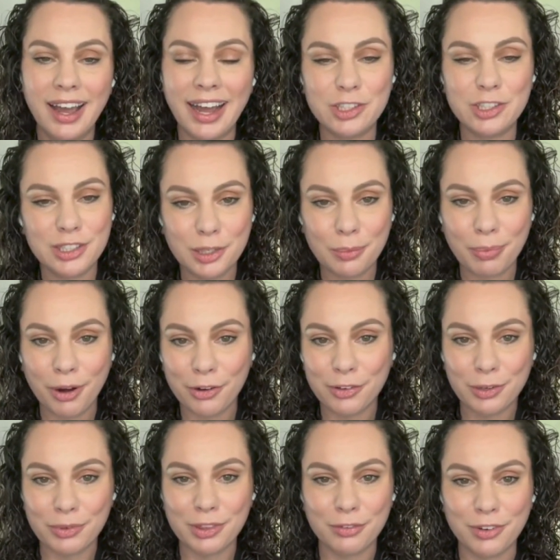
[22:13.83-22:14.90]
I just need to
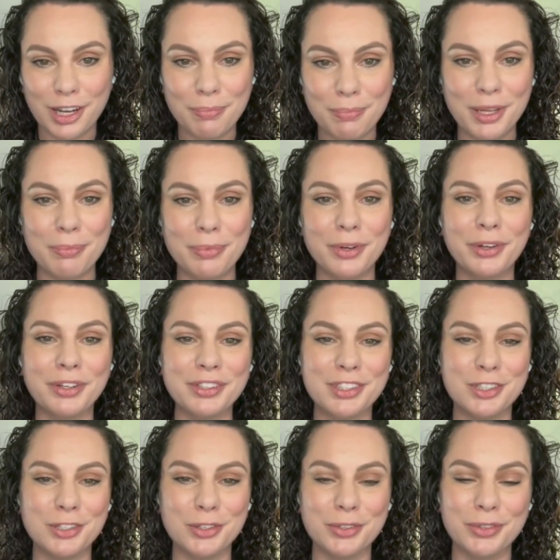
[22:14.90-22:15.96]
partner with the right people
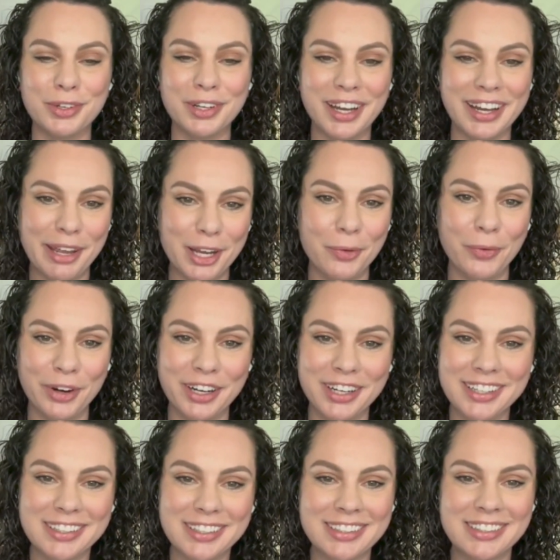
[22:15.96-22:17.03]
to make it
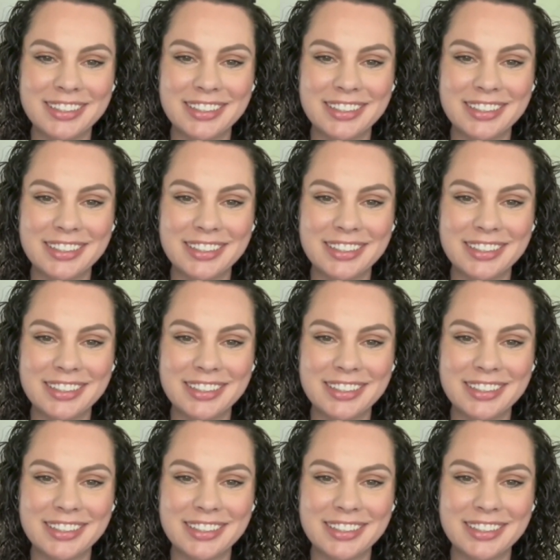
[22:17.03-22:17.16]
work.